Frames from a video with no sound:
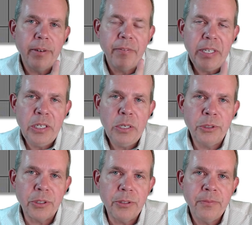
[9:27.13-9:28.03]

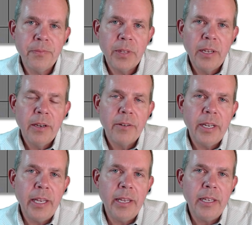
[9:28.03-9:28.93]
user
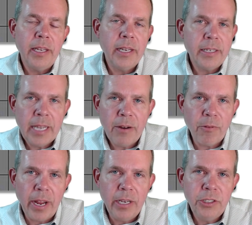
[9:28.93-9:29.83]
in a date
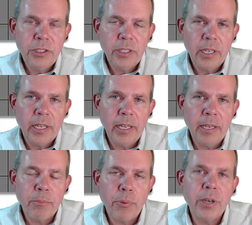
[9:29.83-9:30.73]
range
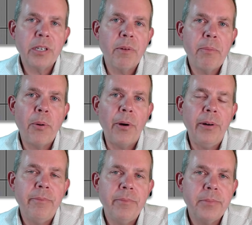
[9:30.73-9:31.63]
and print a report.
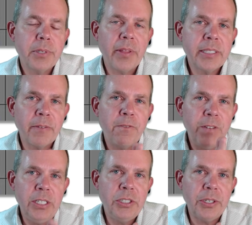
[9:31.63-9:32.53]
So that's a
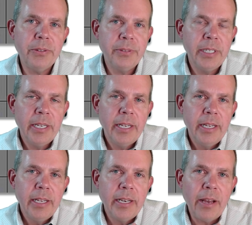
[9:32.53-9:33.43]
feature.
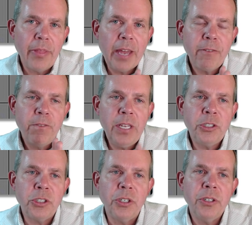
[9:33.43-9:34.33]
Now that
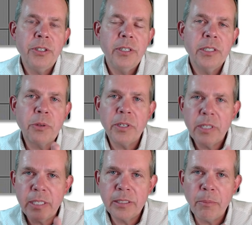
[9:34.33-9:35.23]
feature is going to
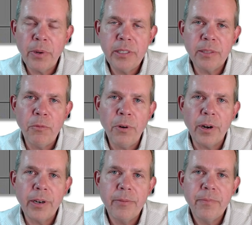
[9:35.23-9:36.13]
take somebody some
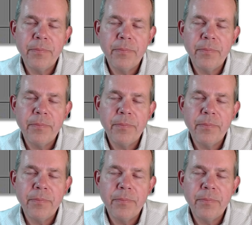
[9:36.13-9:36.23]
work.